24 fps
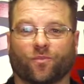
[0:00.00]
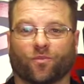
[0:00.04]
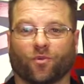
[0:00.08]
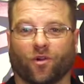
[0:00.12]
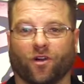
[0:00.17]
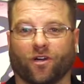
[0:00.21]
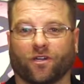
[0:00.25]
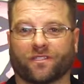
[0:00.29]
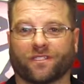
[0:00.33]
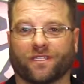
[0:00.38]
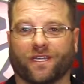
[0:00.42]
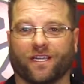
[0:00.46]

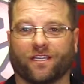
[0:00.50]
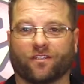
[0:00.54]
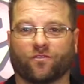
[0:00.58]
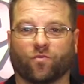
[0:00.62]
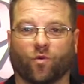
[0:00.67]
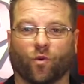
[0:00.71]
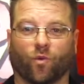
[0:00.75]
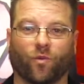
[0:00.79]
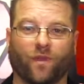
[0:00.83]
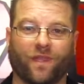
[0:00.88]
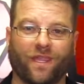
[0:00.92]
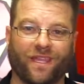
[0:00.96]
process,
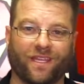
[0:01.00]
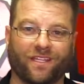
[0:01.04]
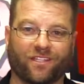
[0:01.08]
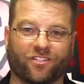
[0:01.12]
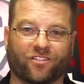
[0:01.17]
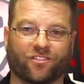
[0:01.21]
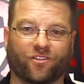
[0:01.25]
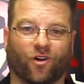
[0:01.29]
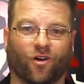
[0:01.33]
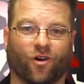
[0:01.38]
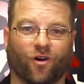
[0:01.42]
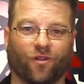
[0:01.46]
where we
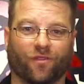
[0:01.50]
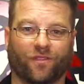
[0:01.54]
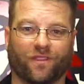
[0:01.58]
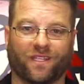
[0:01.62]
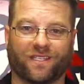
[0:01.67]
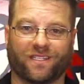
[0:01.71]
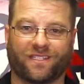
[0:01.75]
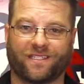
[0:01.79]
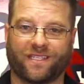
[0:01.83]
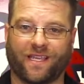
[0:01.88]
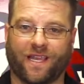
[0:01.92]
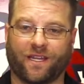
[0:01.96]
install the
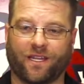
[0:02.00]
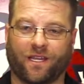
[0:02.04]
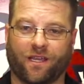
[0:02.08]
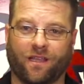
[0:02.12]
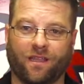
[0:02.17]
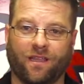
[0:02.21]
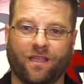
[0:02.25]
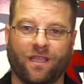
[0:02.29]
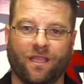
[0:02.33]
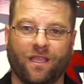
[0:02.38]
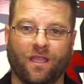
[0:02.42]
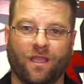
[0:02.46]

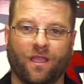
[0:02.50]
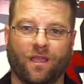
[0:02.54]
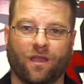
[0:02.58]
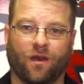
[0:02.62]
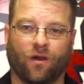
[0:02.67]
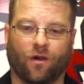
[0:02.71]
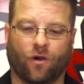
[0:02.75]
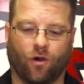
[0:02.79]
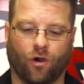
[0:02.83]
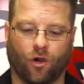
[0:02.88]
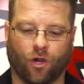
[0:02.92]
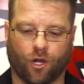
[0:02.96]
Zeta
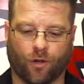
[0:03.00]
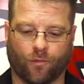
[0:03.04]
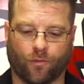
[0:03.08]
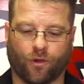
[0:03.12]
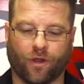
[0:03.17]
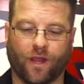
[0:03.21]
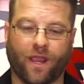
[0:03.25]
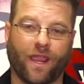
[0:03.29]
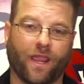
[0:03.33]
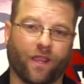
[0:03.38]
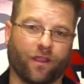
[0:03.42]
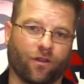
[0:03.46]
Armor
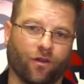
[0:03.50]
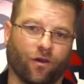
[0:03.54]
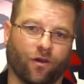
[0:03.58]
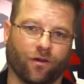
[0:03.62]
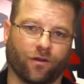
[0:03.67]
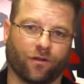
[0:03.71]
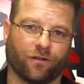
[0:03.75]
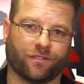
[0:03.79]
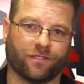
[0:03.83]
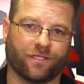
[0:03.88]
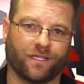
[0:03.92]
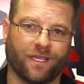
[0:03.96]

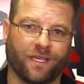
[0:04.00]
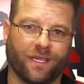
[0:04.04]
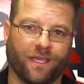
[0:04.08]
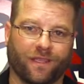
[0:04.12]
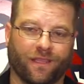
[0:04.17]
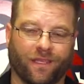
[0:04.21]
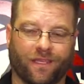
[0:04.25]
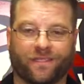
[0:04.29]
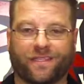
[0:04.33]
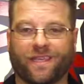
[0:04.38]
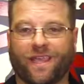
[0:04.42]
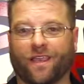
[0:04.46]
handguards.
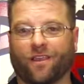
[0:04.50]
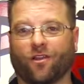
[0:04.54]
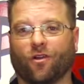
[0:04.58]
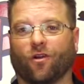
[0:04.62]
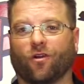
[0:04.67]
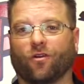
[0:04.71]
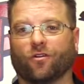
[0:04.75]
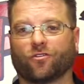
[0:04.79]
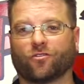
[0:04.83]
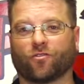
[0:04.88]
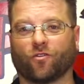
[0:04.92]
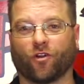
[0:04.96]
These
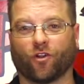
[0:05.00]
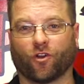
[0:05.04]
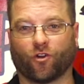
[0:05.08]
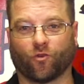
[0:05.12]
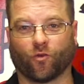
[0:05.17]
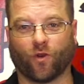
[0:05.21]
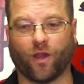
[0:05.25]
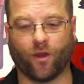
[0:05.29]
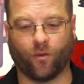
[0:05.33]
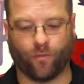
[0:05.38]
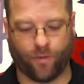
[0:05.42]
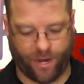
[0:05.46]
handguards are a
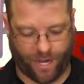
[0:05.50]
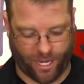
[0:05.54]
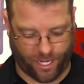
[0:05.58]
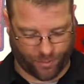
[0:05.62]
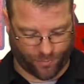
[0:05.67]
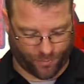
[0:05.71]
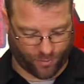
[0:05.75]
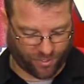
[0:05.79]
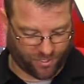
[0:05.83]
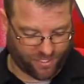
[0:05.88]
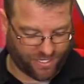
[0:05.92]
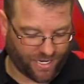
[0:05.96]
great way to
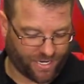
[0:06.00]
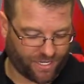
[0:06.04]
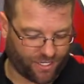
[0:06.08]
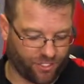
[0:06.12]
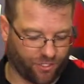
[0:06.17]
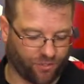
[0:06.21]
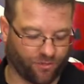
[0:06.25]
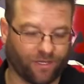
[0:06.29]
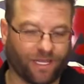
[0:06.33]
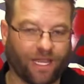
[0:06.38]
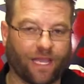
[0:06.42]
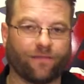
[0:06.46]
protect
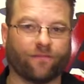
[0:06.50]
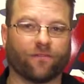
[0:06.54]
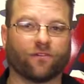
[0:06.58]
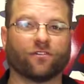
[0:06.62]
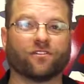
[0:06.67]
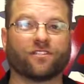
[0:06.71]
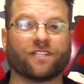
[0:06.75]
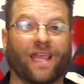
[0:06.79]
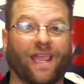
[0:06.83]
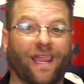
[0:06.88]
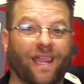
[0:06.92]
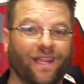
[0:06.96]
your
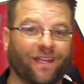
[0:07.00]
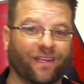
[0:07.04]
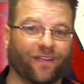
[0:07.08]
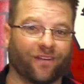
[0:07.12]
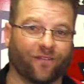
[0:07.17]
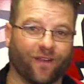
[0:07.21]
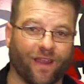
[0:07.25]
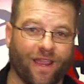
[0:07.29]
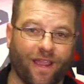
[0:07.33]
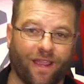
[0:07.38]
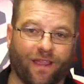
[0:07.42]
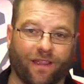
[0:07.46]
levers and your
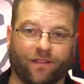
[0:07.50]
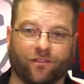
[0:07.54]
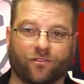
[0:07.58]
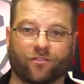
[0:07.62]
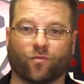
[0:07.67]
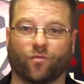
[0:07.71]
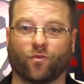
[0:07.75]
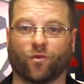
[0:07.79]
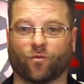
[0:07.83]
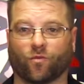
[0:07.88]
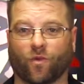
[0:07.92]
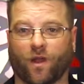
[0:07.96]
hands
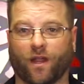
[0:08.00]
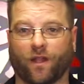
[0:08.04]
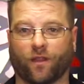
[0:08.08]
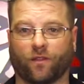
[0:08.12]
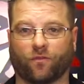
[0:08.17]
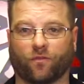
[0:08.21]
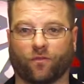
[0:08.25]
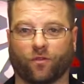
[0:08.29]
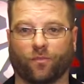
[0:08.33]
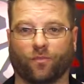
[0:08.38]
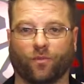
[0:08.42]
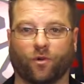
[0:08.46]
when riding
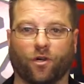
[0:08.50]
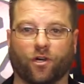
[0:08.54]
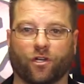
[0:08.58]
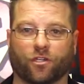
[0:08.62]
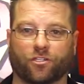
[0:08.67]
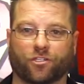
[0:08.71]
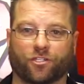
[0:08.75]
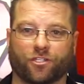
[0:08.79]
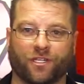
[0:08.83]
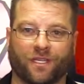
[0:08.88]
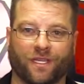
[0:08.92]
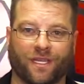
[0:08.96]
through the
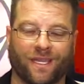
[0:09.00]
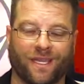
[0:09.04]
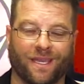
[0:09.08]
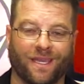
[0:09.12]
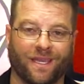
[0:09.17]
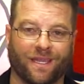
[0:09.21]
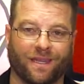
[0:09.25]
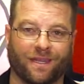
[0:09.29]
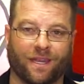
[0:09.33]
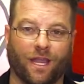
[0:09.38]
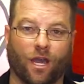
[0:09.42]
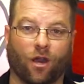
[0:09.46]
bush.
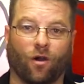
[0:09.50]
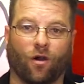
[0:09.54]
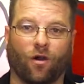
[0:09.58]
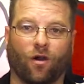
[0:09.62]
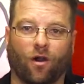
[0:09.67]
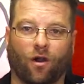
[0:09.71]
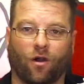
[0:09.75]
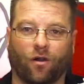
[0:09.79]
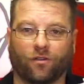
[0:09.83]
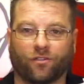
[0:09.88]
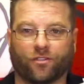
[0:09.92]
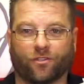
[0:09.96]
Now,
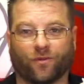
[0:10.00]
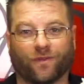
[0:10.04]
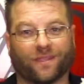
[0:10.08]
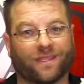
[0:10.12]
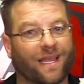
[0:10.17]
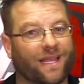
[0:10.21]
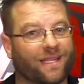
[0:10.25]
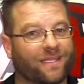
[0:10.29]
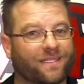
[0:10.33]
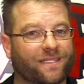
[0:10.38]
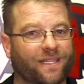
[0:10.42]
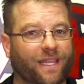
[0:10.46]
also at
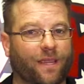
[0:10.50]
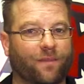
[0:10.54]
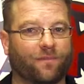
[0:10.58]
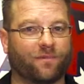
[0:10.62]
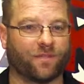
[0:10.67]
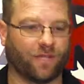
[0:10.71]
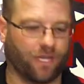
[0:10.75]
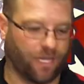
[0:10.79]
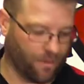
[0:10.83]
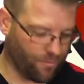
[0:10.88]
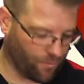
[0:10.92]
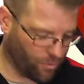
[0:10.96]
that same
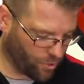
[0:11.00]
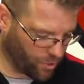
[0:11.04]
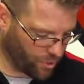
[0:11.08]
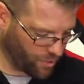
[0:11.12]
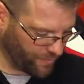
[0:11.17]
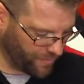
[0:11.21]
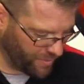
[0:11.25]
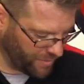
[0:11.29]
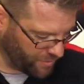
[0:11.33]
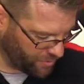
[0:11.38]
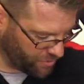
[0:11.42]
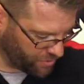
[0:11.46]
time, we're going to
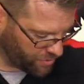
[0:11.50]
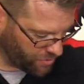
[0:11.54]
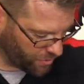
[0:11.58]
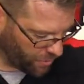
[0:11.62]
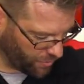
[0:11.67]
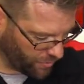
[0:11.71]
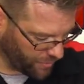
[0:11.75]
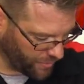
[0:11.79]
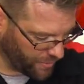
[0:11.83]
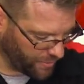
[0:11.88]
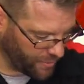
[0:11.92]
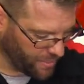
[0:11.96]
be
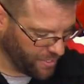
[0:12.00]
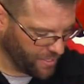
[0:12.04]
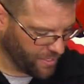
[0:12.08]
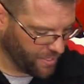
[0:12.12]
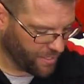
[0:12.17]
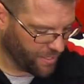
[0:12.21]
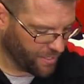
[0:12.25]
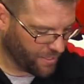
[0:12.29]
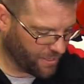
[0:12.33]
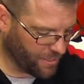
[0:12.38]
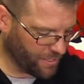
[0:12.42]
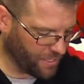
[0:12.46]
installing
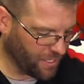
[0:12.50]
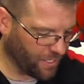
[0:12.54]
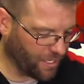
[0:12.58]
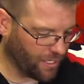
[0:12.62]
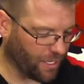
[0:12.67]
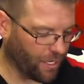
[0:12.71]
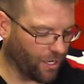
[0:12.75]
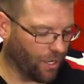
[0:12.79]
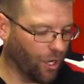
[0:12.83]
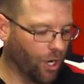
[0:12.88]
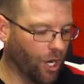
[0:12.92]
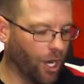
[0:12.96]

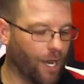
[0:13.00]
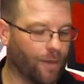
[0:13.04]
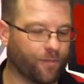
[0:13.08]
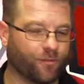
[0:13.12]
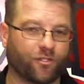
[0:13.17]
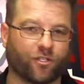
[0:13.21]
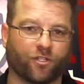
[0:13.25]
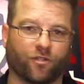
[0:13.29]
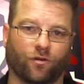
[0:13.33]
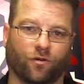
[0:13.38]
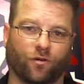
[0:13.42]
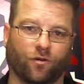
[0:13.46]
the
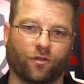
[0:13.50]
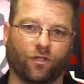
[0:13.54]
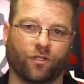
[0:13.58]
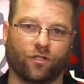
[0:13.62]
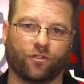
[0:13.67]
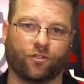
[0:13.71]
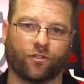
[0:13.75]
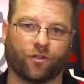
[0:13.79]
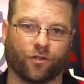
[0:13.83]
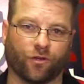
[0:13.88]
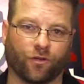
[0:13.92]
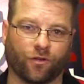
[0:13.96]
optional
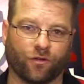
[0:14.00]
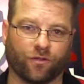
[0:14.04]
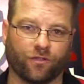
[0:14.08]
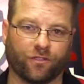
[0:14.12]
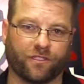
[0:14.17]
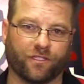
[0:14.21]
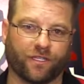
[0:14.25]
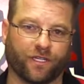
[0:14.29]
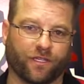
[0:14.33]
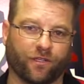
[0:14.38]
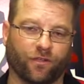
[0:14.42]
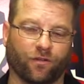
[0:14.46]
turn
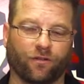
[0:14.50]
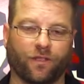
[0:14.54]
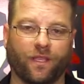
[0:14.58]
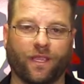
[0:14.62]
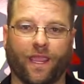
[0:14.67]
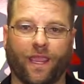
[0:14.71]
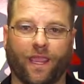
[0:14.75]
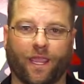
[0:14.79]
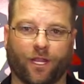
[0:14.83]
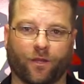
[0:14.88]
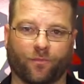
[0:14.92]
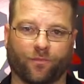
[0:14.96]
signal
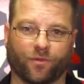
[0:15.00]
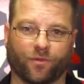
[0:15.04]
hand